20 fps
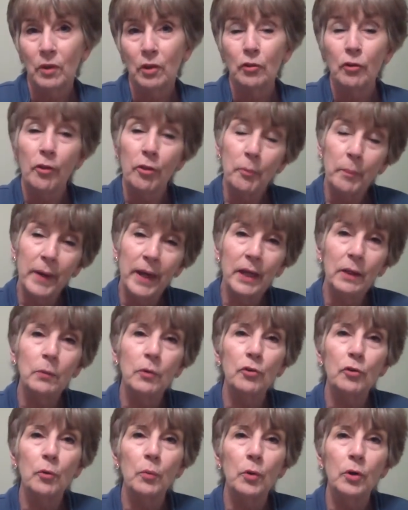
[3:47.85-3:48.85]
So the pain
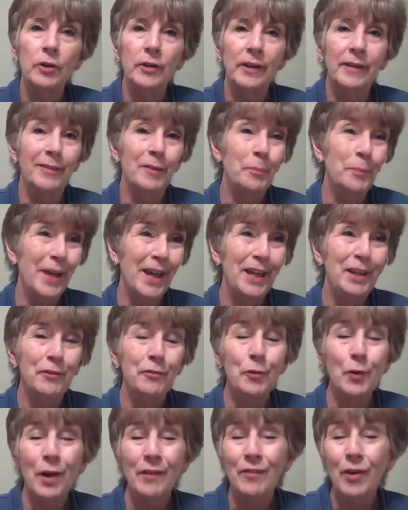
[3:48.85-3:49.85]
was a warning. The pain,
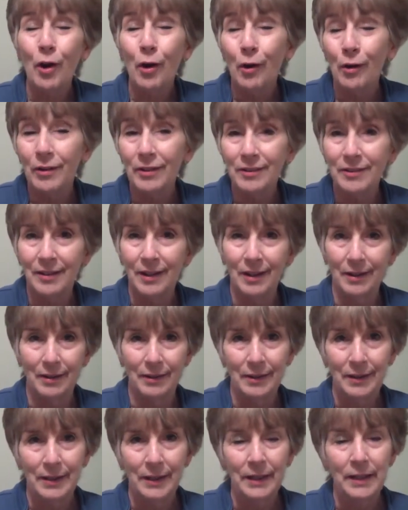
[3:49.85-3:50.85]
if you have a heart attack,
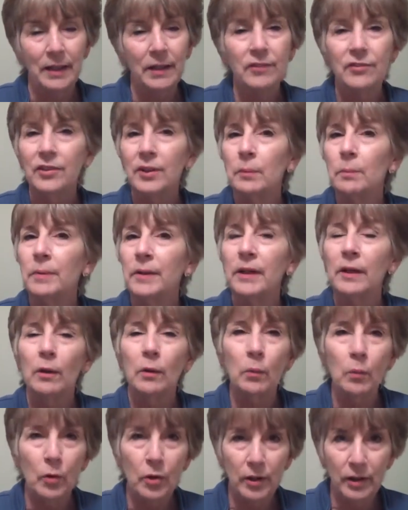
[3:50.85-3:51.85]
is simply
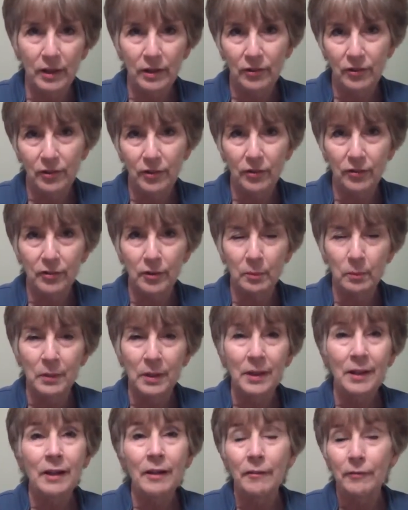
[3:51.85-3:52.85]
a warning system
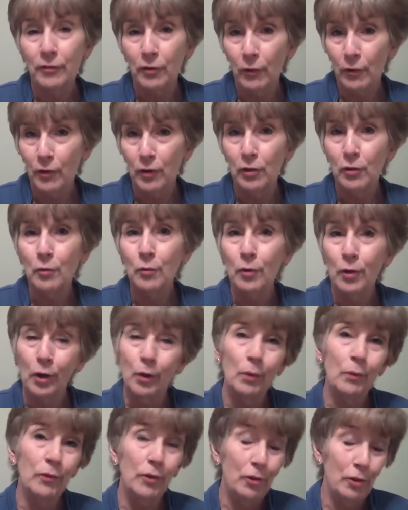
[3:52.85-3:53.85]
so that you
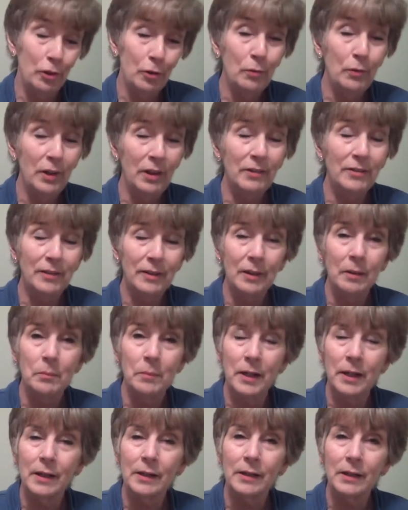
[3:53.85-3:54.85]
know that you need to get
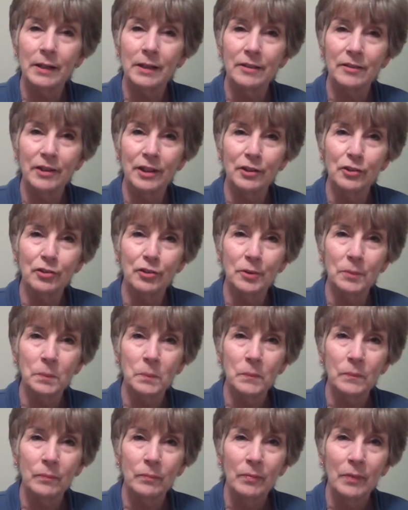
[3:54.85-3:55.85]
medical attention.
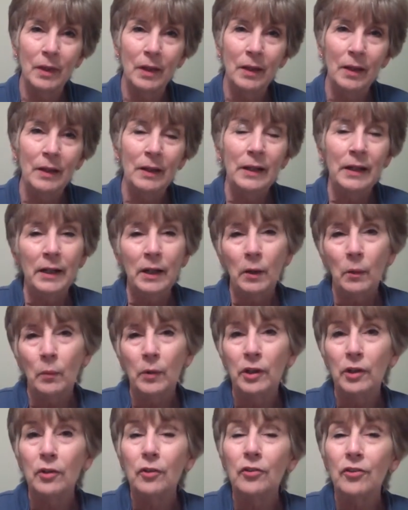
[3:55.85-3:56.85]

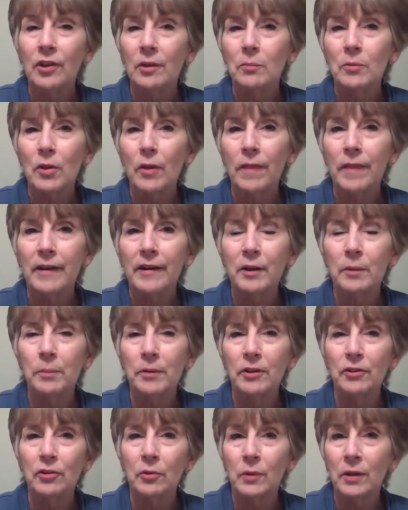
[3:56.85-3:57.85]
We use
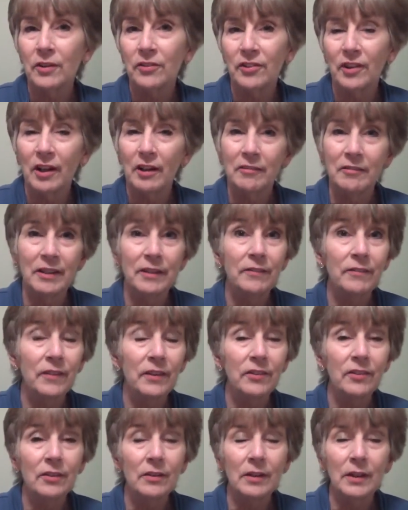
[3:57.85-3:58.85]
hypnotherapy to accelerate
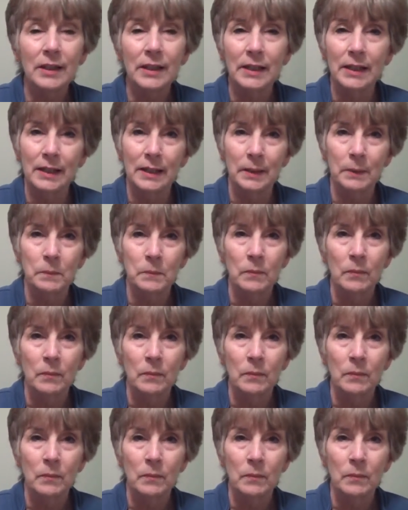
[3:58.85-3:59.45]
physical healing.